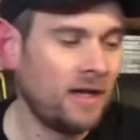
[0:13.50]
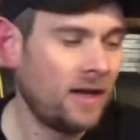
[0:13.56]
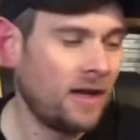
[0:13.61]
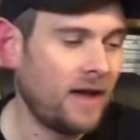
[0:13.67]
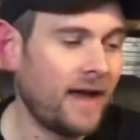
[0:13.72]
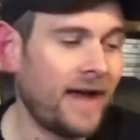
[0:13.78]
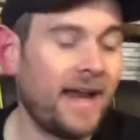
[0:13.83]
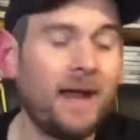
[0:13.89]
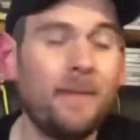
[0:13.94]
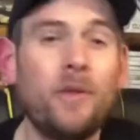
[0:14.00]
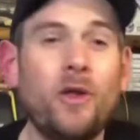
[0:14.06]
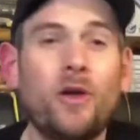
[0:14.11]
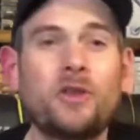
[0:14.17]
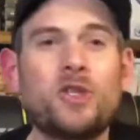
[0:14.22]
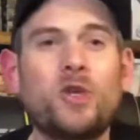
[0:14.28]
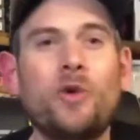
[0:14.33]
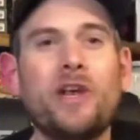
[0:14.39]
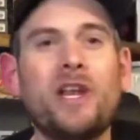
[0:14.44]
And I'm
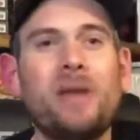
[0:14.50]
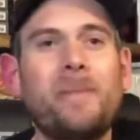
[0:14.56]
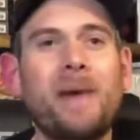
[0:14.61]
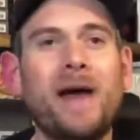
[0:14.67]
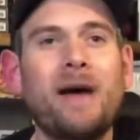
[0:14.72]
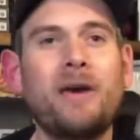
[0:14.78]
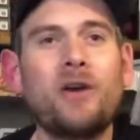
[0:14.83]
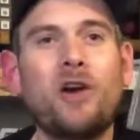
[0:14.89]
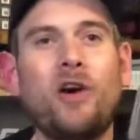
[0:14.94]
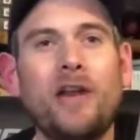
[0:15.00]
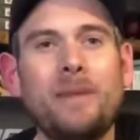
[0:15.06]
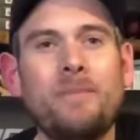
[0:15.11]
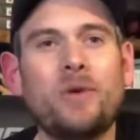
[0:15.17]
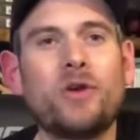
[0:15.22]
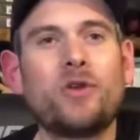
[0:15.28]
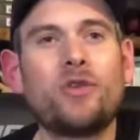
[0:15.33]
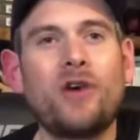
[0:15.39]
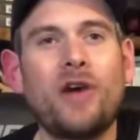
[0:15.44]
not talking about Colin
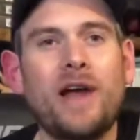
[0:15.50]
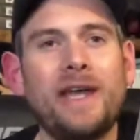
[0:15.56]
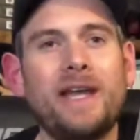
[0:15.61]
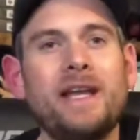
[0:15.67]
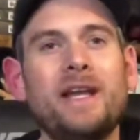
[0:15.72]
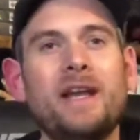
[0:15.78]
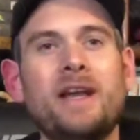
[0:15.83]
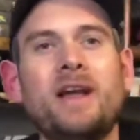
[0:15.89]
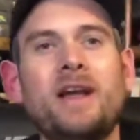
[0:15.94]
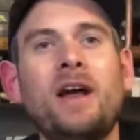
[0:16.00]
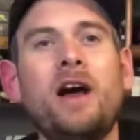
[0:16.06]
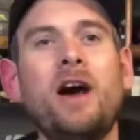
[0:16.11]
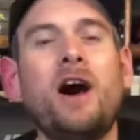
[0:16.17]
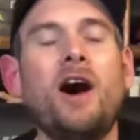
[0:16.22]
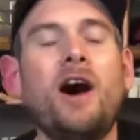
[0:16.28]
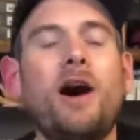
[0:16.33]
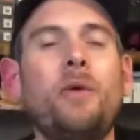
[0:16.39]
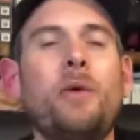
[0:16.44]
McRae.
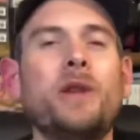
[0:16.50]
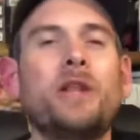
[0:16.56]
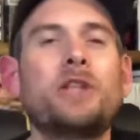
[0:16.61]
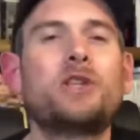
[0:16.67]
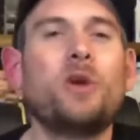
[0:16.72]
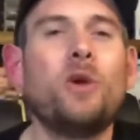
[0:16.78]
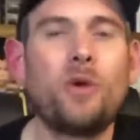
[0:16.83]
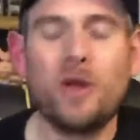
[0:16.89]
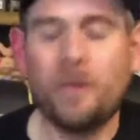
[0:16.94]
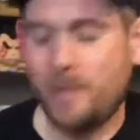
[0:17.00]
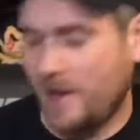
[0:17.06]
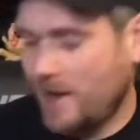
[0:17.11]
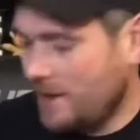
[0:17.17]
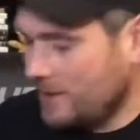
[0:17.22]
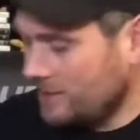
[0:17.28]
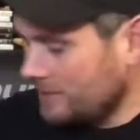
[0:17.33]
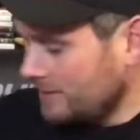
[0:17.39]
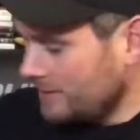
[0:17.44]
I want to talk
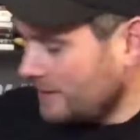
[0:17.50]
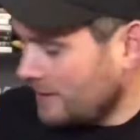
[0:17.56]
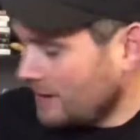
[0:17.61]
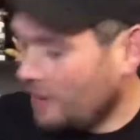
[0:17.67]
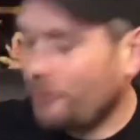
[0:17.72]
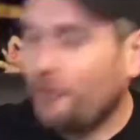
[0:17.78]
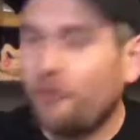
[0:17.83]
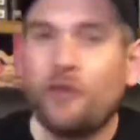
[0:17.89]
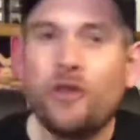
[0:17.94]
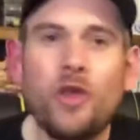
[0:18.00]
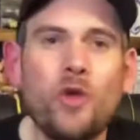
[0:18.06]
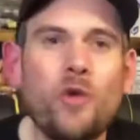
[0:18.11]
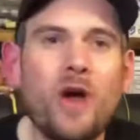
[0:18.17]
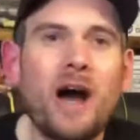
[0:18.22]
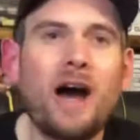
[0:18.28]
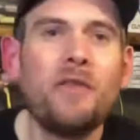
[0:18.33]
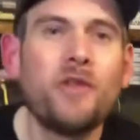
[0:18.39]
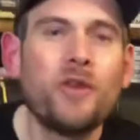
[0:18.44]
about a
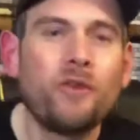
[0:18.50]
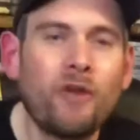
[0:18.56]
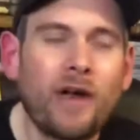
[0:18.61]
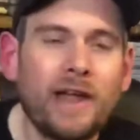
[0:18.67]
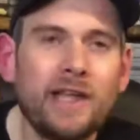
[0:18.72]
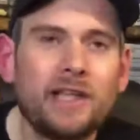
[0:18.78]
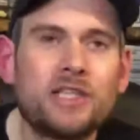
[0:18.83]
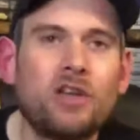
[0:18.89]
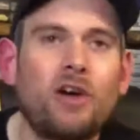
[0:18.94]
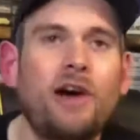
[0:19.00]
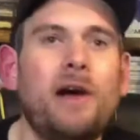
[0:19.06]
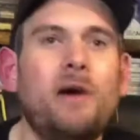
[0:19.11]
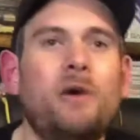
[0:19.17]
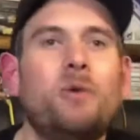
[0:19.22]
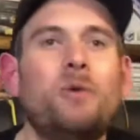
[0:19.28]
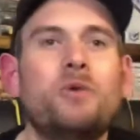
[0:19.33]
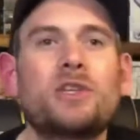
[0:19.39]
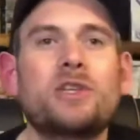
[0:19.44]
few underrated
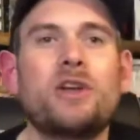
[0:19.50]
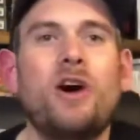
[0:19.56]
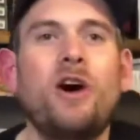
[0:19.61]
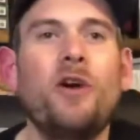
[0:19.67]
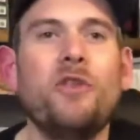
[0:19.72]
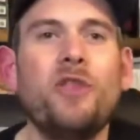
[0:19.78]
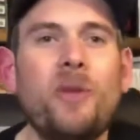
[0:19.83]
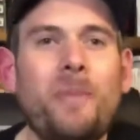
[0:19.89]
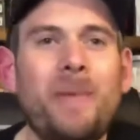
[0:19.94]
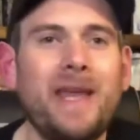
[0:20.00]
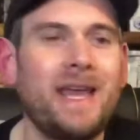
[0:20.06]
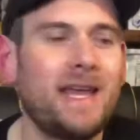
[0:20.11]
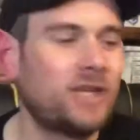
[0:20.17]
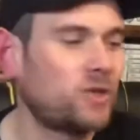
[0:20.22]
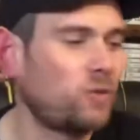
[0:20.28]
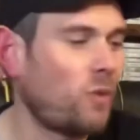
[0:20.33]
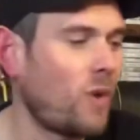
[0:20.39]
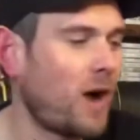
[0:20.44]
titles on the
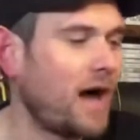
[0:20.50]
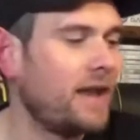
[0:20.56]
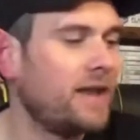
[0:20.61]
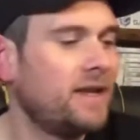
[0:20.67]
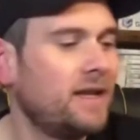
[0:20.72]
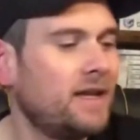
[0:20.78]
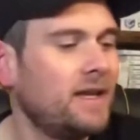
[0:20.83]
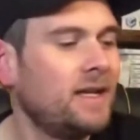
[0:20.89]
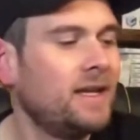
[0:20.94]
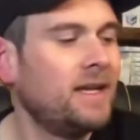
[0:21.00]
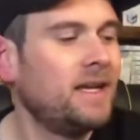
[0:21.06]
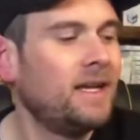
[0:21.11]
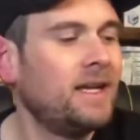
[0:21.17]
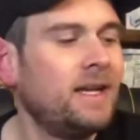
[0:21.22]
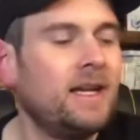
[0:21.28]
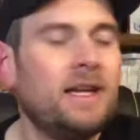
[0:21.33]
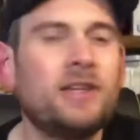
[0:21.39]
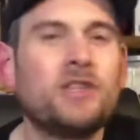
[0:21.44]
PS1.
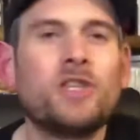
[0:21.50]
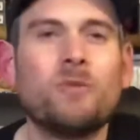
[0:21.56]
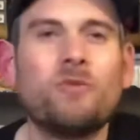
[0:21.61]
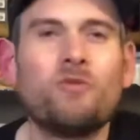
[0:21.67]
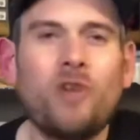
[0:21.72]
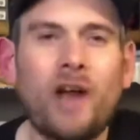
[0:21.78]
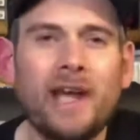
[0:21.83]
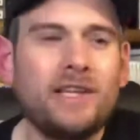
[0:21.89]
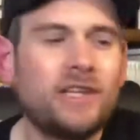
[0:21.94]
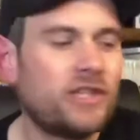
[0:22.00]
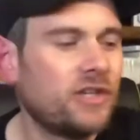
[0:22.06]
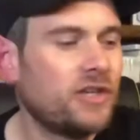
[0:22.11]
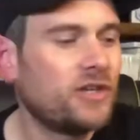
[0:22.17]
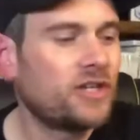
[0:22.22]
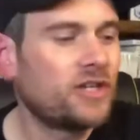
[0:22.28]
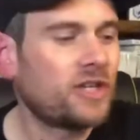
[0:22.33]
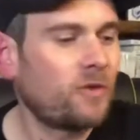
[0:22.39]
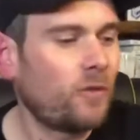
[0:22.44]
Some
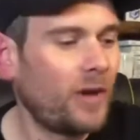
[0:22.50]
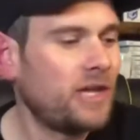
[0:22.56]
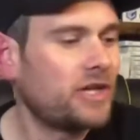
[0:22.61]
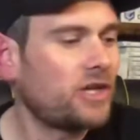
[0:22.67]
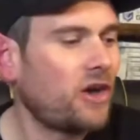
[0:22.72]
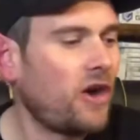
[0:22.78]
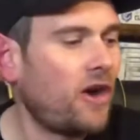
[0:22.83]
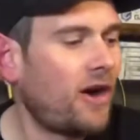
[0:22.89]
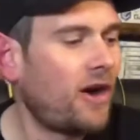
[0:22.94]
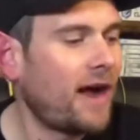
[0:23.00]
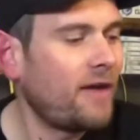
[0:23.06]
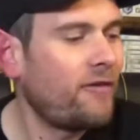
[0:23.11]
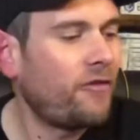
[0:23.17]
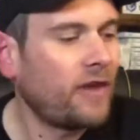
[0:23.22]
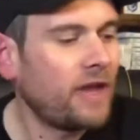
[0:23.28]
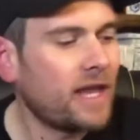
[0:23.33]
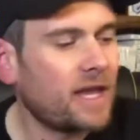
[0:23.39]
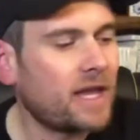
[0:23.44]
racers which I
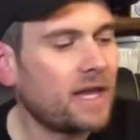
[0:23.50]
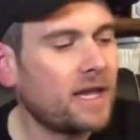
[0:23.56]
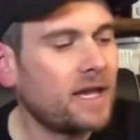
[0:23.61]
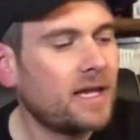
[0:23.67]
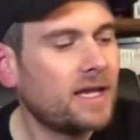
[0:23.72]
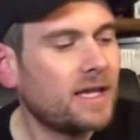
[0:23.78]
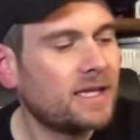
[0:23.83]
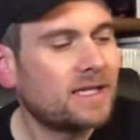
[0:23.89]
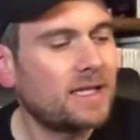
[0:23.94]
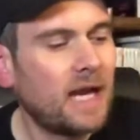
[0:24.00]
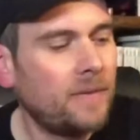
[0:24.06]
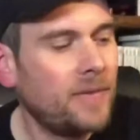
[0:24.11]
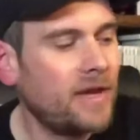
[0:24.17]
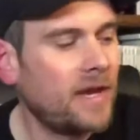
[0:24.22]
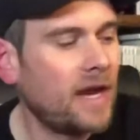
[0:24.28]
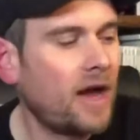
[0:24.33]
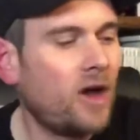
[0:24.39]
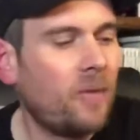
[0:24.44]
think some
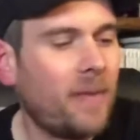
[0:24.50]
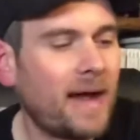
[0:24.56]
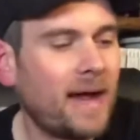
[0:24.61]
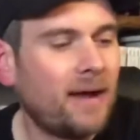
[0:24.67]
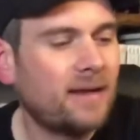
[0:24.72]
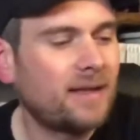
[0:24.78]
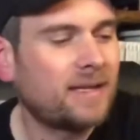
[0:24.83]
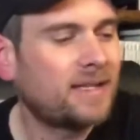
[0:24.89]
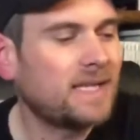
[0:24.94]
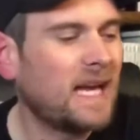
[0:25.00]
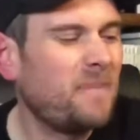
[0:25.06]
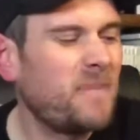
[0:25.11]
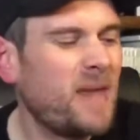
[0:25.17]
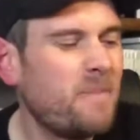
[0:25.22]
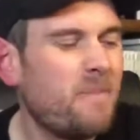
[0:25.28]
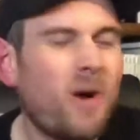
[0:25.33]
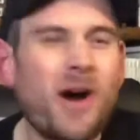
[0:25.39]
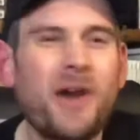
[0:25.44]
you know about, some
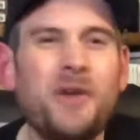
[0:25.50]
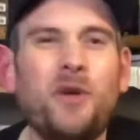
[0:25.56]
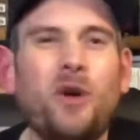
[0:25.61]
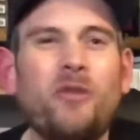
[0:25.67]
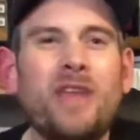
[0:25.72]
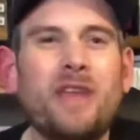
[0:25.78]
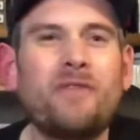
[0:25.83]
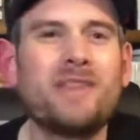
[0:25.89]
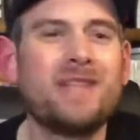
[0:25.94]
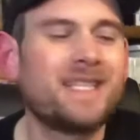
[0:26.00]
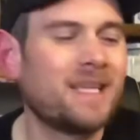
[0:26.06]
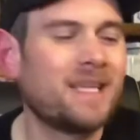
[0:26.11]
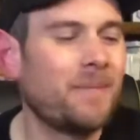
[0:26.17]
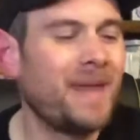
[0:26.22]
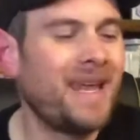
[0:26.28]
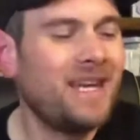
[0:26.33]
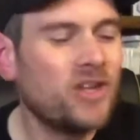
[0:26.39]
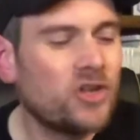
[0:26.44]
you might not have given
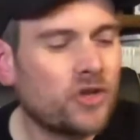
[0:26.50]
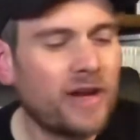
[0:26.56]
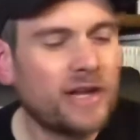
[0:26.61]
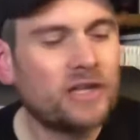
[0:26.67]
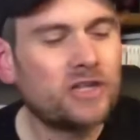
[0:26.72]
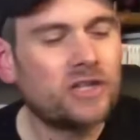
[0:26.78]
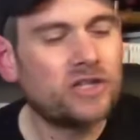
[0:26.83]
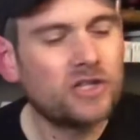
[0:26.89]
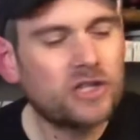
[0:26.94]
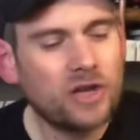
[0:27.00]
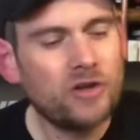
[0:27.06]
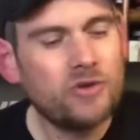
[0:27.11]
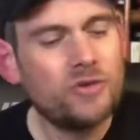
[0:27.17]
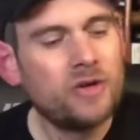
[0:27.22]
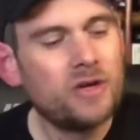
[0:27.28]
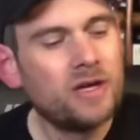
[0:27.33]
some interest to.